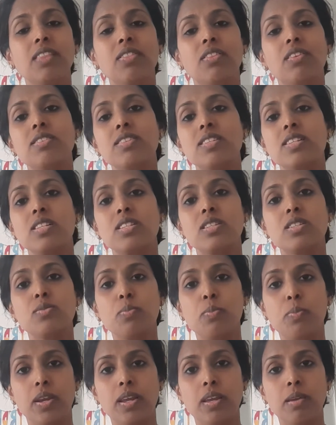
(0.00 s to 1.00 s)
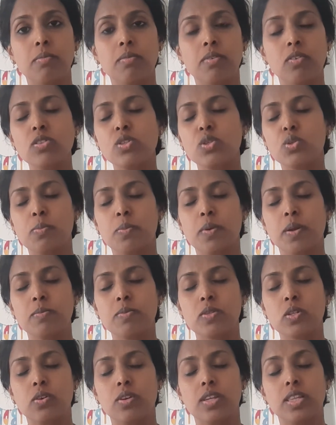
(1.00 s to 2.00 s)
there is a supreme, not supreme,
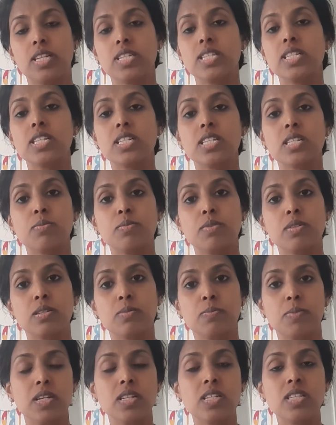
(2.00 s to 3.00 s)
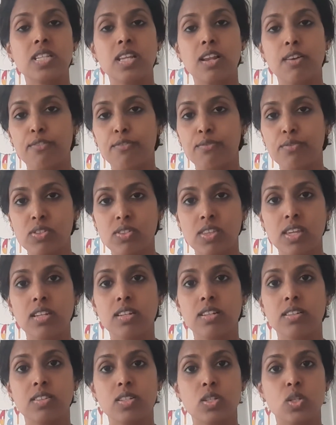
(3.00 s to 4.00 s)
sorry, there is a spirit self
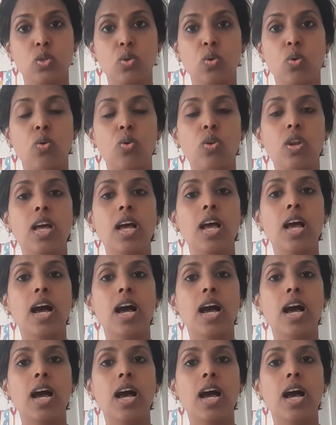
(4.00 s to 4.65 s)
within the soul